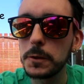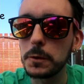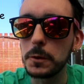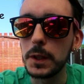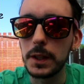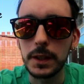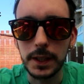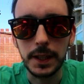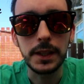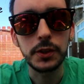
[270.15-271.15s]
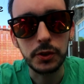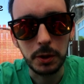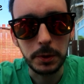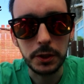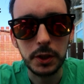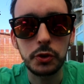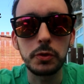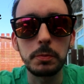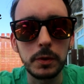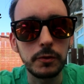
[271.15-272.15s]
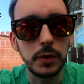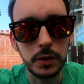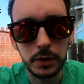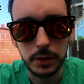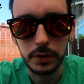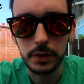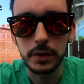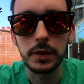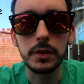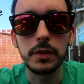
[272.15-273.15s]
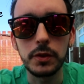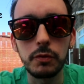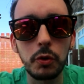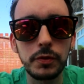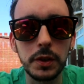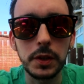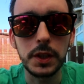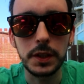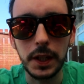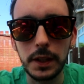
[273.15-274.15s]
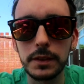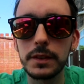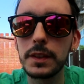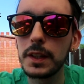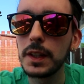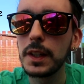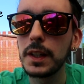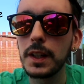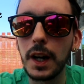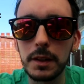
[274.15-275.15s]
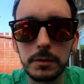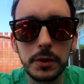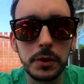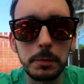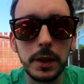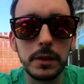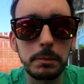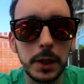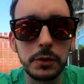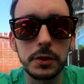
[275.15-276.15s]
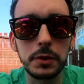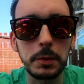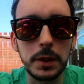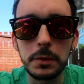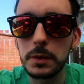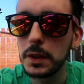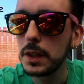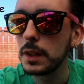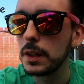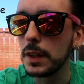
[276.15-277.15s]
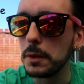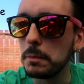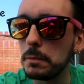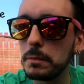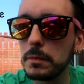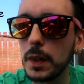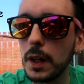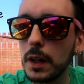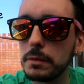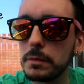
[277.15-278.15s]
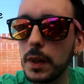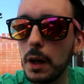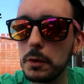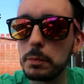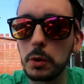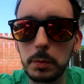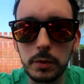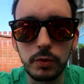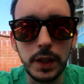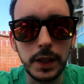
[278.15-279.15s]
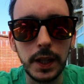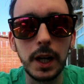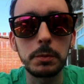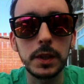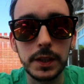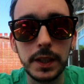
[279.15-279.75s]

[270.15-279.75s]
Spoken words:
So again, it's not a major issue, but for the warfare that you're getting and on the pictures as well, I would probably rate the camera a